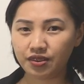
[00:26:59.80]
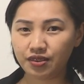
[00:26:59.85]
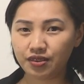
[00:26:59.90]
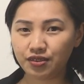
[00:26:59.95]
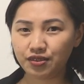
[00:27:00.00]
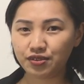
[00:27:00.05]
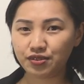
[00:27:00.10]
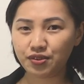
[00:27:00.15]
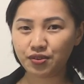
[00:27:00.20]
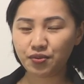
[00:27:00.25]

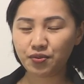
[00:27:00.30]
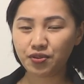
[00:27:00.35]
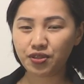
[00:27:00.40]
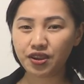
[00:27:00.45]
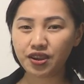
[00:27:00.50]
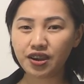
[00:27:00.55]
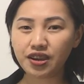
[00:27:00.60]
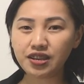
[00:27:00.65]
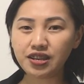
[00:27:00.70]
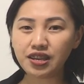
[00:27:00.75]
So the
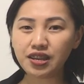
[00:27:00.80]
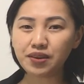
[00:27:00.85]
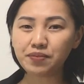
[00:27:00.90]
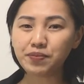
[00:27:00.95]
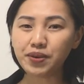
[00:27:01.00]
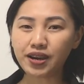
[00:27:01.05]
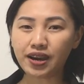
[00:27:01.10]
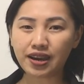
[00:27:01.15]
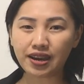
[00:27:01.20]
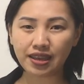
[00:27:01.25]
idea
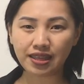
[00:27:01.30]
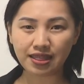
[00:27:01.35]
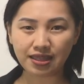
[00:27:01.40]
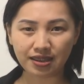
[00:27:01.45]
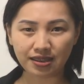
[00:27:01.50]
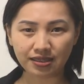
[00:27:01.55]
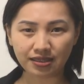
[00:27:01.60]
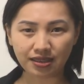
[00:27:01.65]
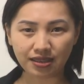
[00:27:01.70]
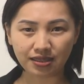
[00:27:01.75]
behind
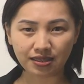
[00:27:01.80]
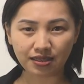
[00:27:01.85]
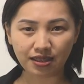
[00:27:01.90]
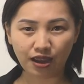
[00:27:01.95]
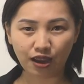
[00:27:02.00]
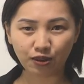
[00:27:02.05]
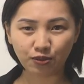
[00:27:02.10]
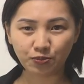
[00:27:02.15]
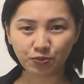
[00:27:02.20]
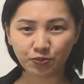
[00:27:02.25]
this is that